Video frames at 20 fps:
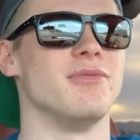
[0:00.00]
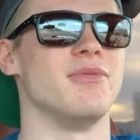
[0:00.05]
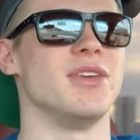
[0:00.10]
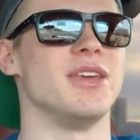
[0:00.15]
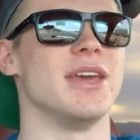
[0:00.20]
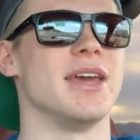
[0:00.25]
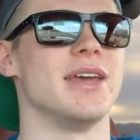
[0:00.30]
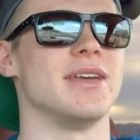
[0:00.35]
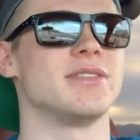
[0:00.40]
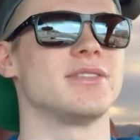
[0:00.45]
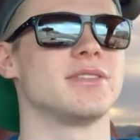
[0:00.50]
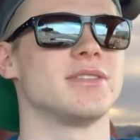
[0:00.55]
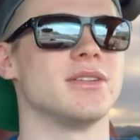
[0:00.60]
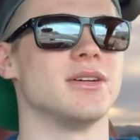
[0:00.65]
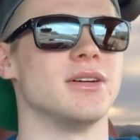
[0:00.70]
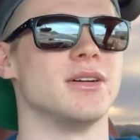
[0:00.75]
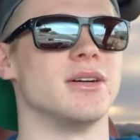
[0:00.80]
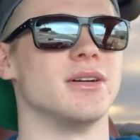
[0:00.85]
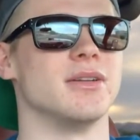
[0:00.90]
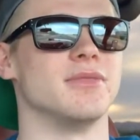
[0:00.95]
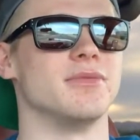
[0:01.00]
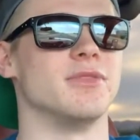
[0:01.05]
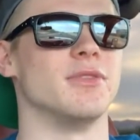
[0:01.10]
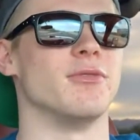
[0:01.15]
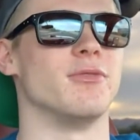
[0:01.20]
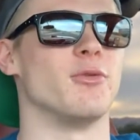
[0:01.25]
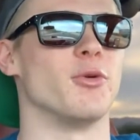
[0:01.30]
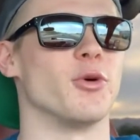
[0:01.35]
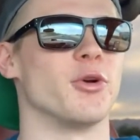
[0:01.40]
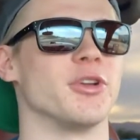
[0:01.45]
V8s of
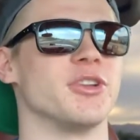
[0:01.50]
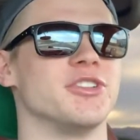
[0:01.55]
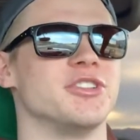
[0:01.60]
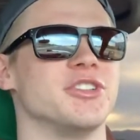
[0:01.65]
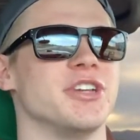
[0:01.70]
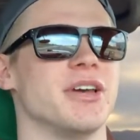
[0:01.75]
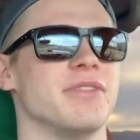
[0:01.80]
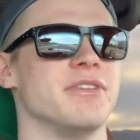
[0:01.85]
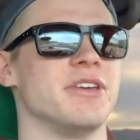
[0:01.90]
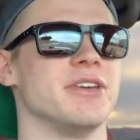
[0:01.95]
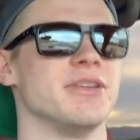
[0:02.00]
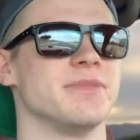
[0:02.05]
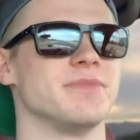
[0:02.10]
the Ford and Chevy.